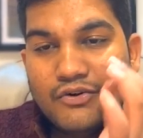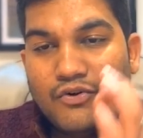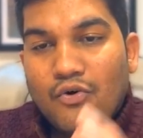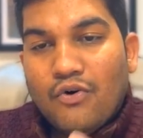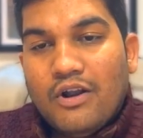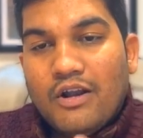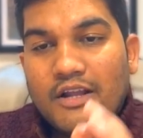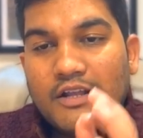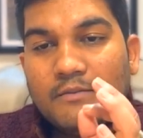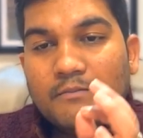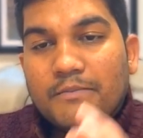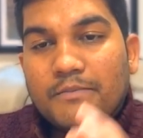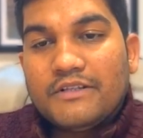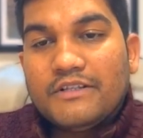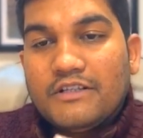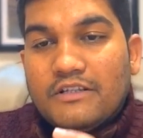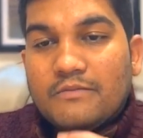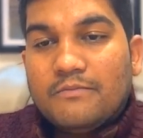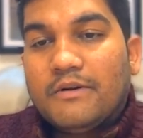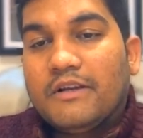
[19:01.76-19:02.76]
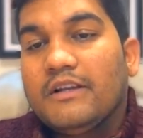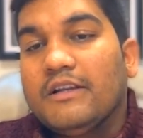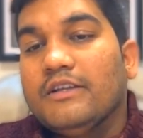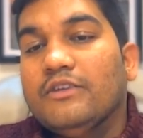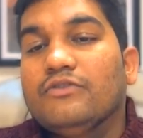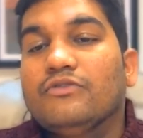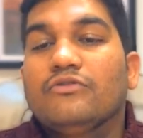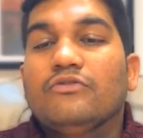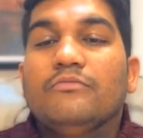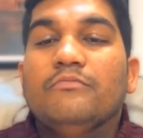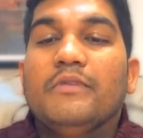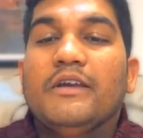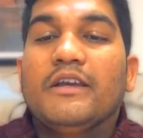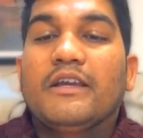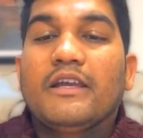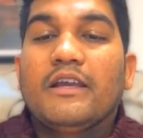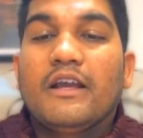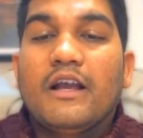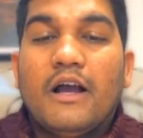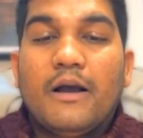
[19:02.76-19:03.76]
golden principle is to
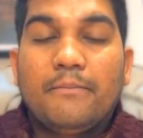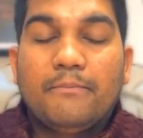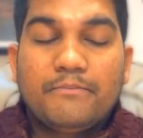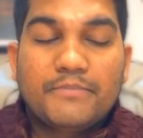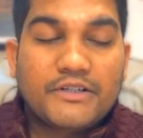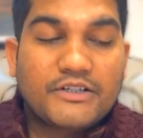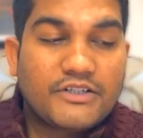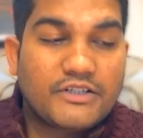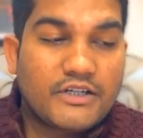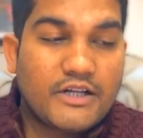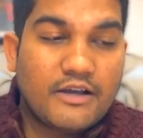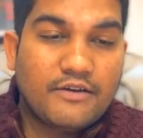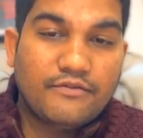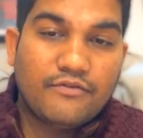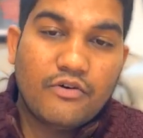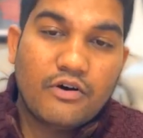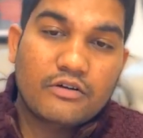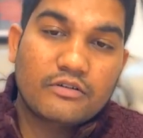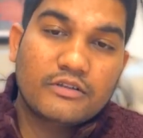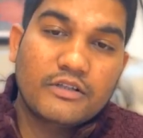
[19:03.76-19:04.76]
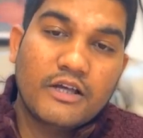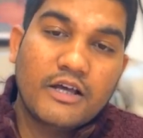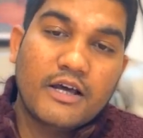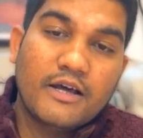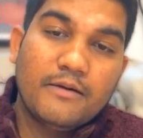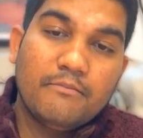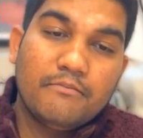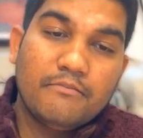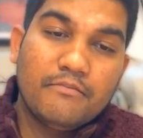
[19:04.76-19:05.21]
making a Prashna for the